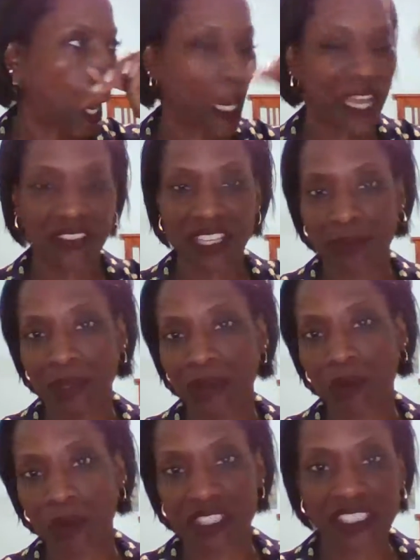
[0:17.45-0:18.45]
and then
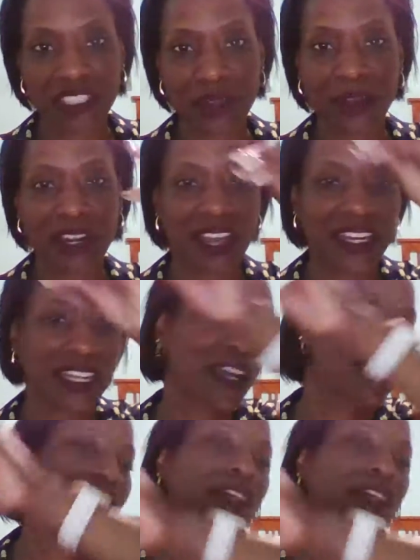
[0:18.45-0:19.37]
people were just going on and on and